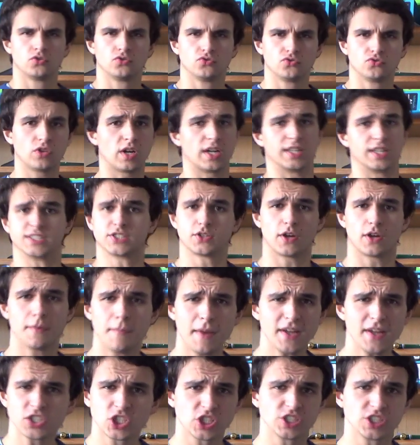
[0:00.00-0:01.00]
Right, so I
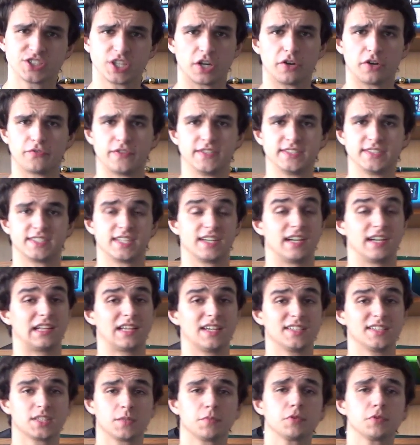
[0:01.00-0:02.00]
mentioned dolphins
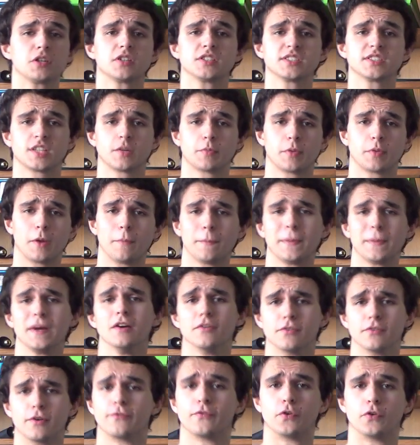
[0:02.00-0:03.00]
earlier. To be honest, I'd be a bit
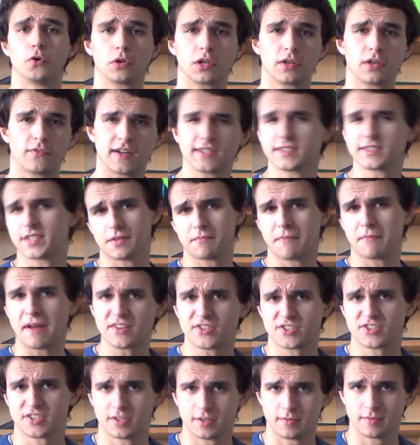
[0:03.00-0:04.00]
of a fool if I didn't
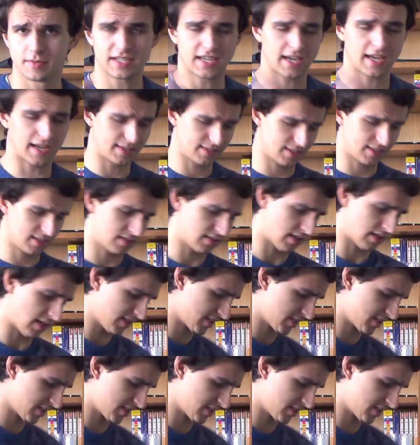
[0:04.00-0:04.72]
mention them again, didn't I?